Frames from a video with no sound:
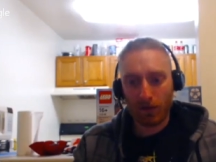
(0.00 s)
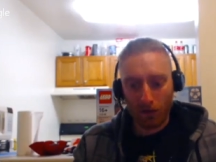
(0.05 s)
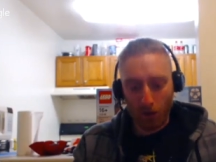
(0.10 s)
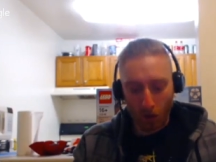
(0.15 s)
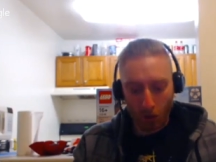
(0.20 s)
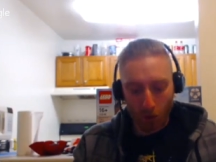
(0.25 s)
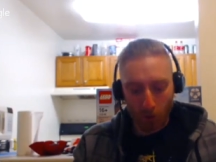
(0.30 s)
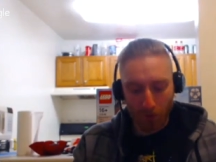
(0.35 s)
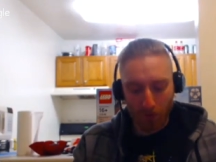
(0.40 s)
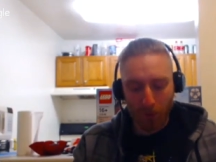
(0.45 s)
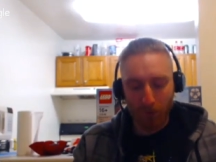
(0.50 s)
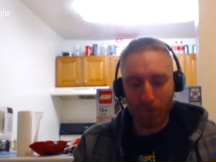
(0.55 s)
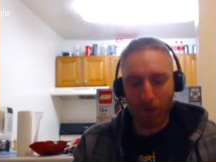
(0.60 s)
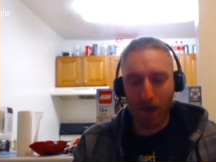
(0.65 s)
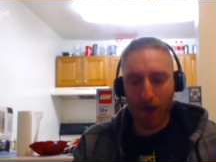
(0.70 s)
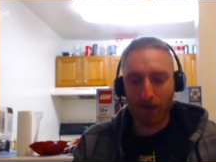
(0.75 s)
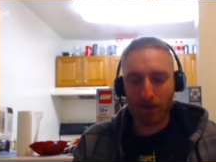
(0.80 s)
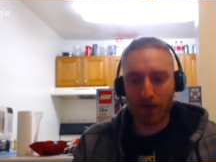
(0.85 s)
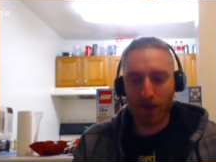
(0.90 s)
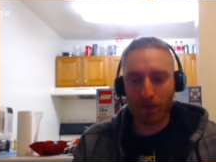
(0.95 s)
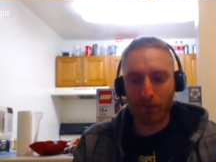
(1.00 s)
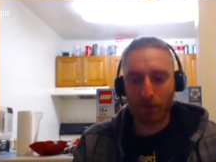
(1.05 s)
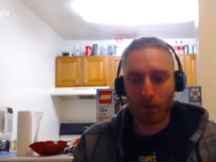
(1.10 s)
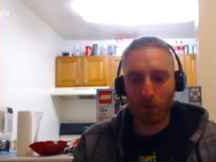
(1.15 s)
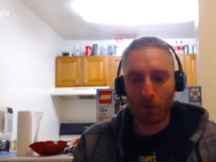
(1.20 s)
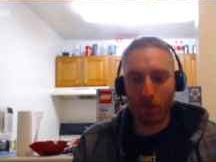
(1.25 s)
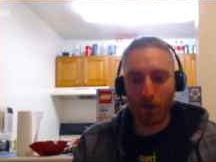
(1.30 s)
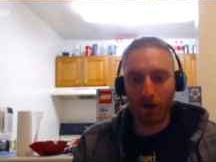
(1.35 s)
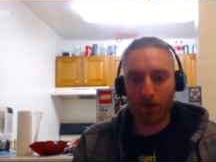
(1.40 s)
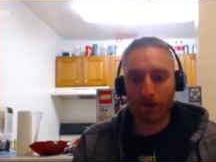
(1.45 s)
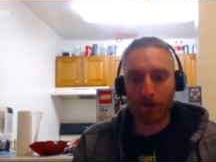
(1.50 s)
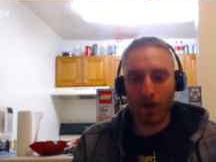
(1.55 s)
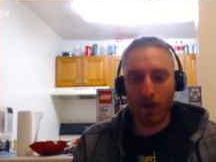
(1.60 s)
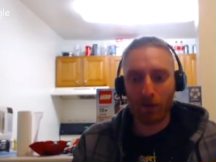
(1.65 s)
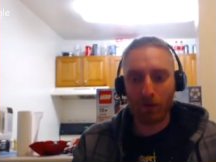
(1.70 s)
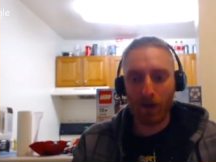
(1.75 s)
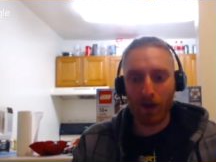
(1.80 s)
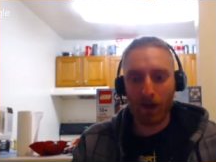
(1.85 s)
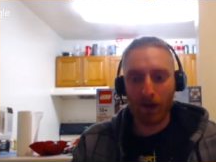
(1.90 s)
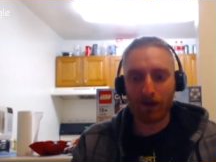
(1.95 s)
Open bag number one now,
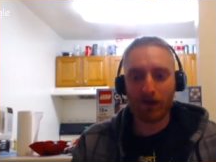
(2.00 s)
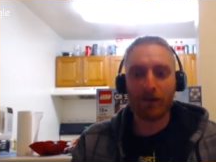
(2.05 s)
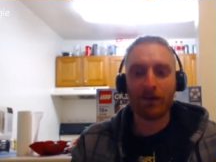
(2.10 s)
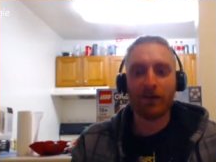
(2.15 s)
Matt.